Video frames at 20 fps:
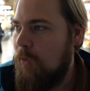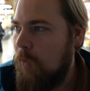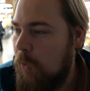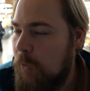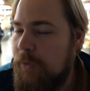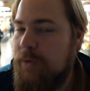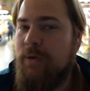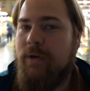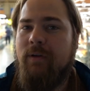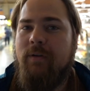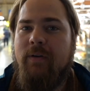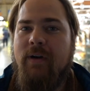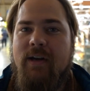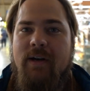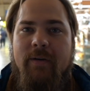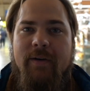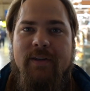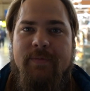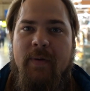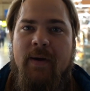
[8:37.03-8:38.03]
or you could
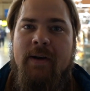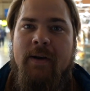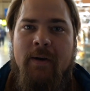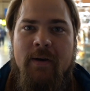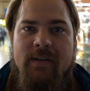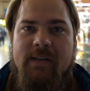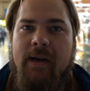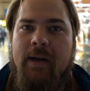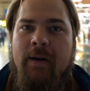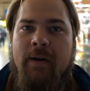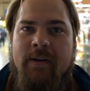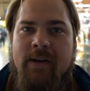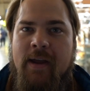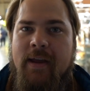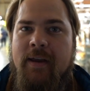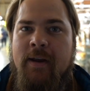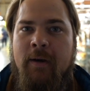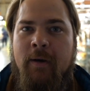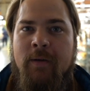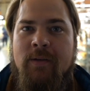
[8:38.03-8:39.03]
literally spend your entire day here.